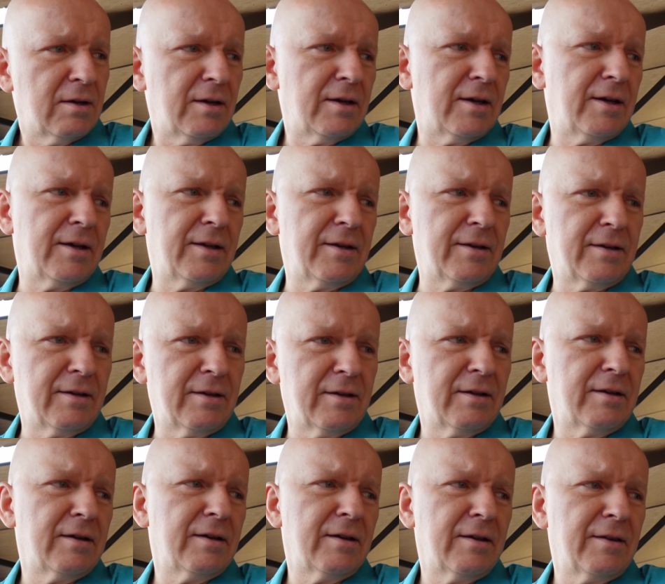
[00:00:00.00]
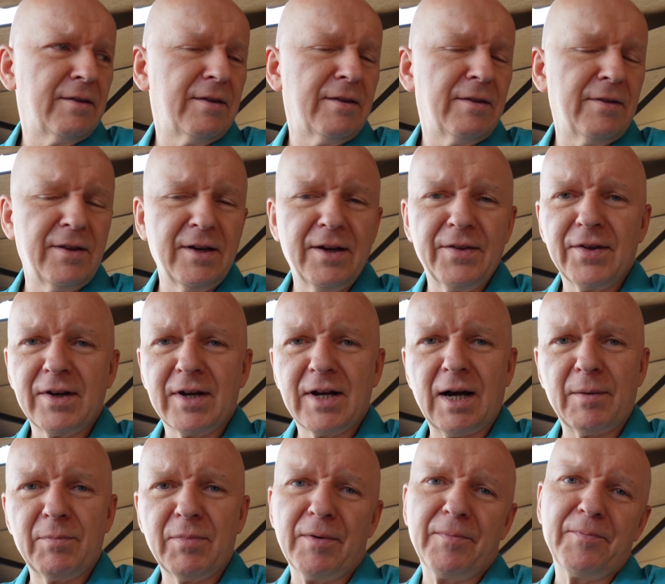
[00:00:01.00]
and the other
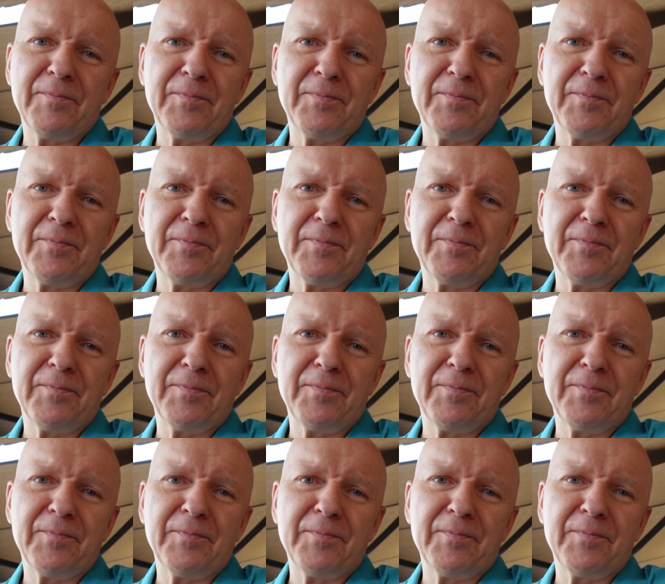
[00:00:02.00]
cup